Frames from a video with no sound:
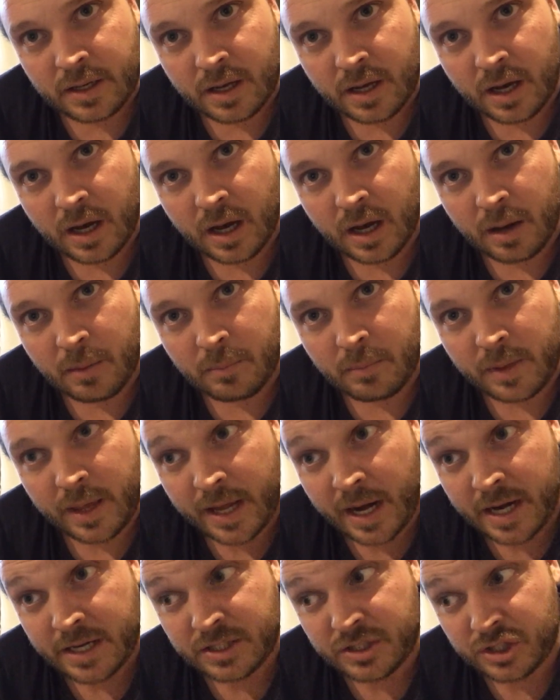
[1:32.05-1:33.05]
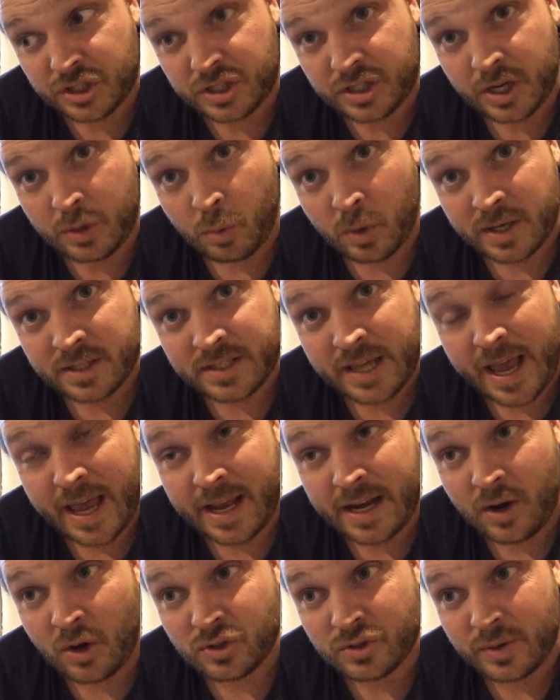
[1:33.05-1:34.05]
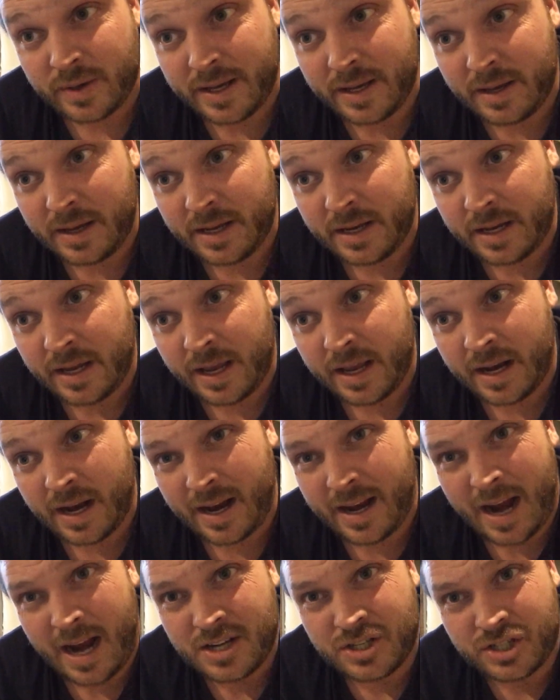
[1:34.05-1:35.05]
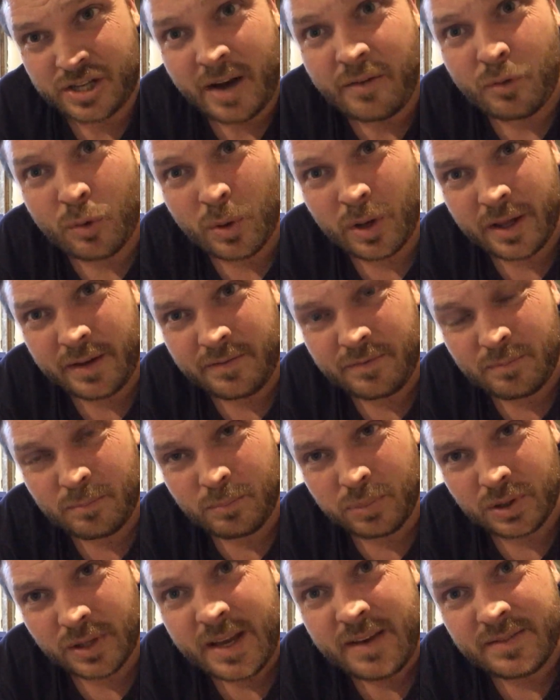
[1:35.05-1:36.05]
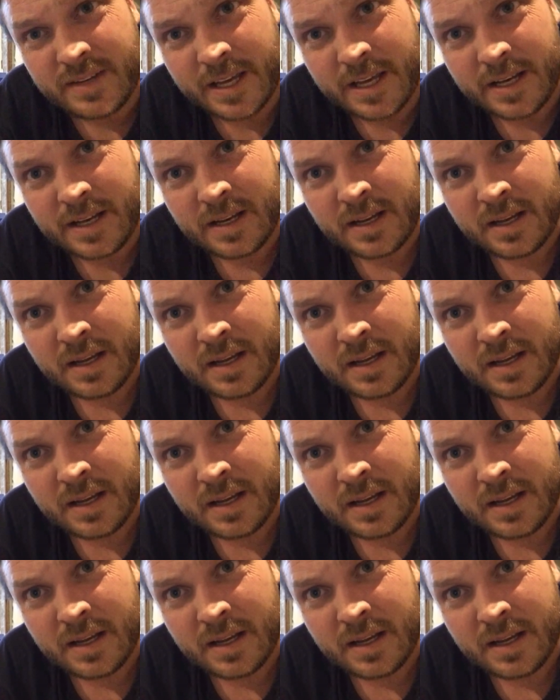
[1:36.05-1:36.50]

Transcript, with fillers: um, and I just didn't want to say it, and also, it, and I, I, just never really believed it,